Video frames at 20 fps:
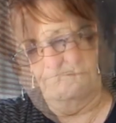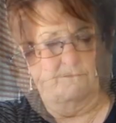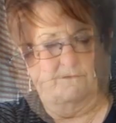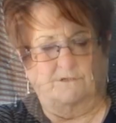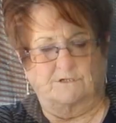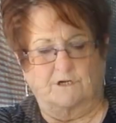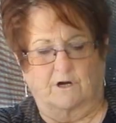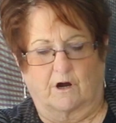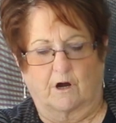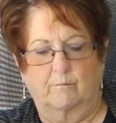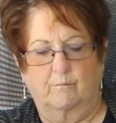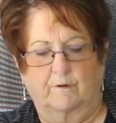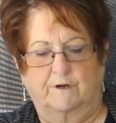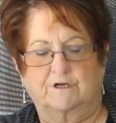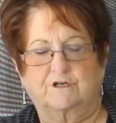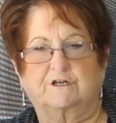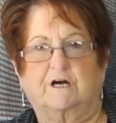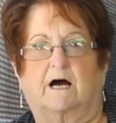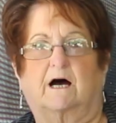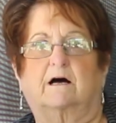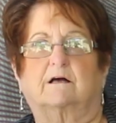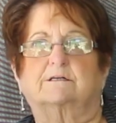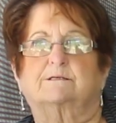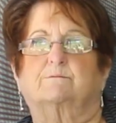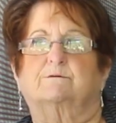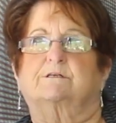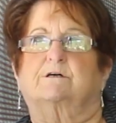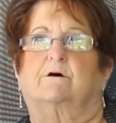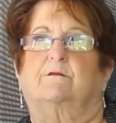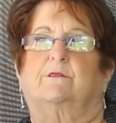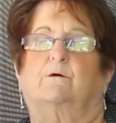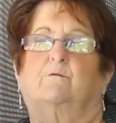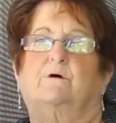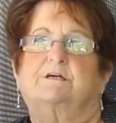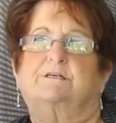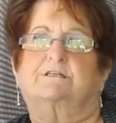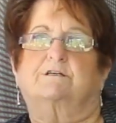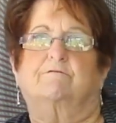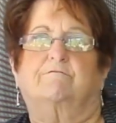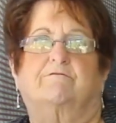The time when Charles was on the
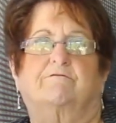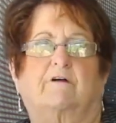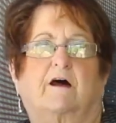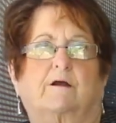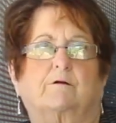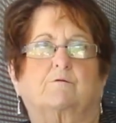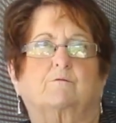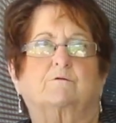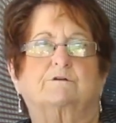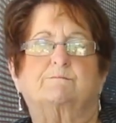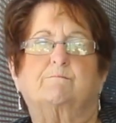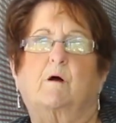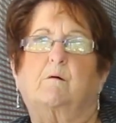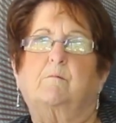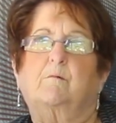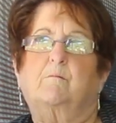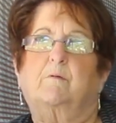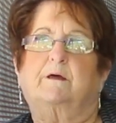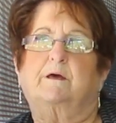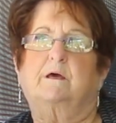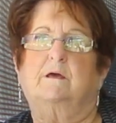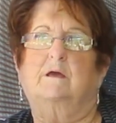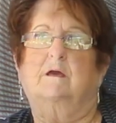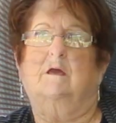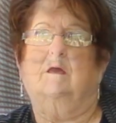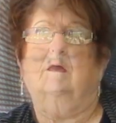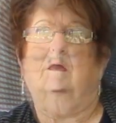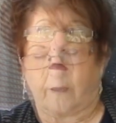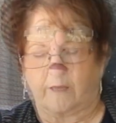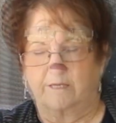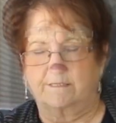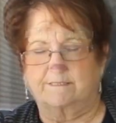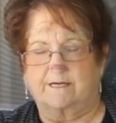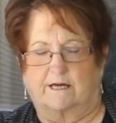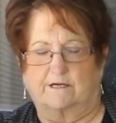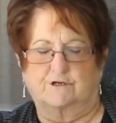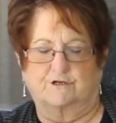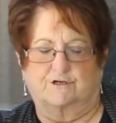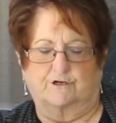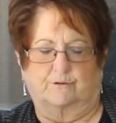Western Front was probably his
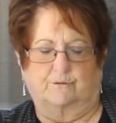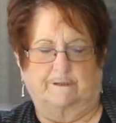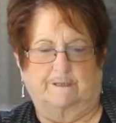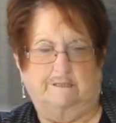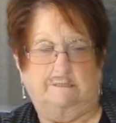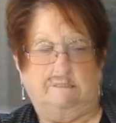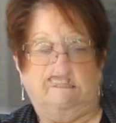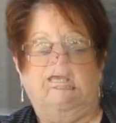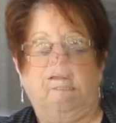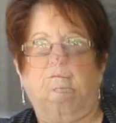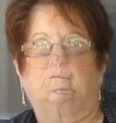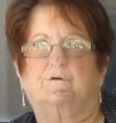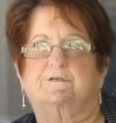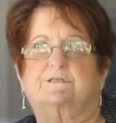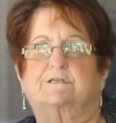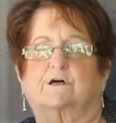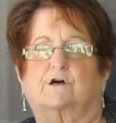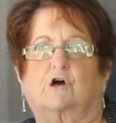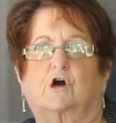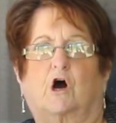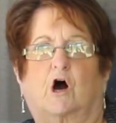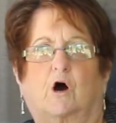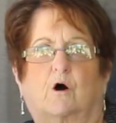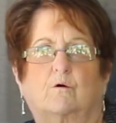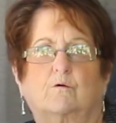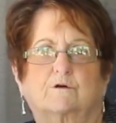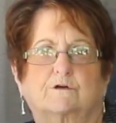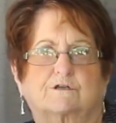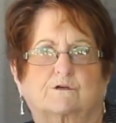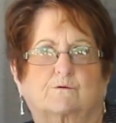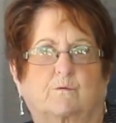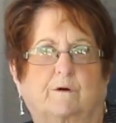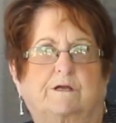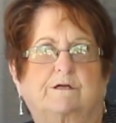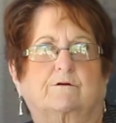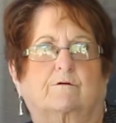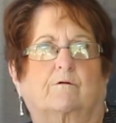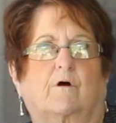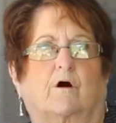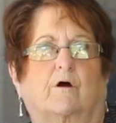undoing. It was the coldest
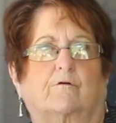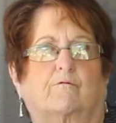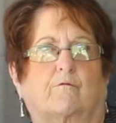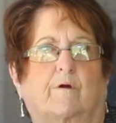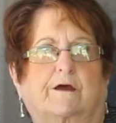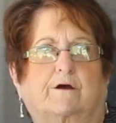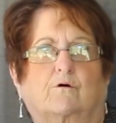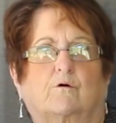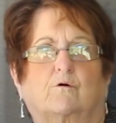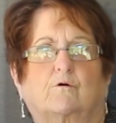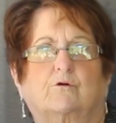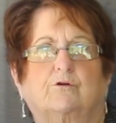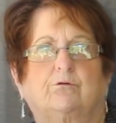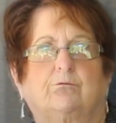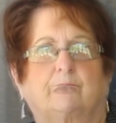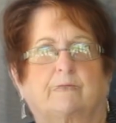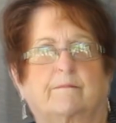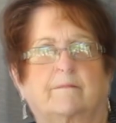winter on record.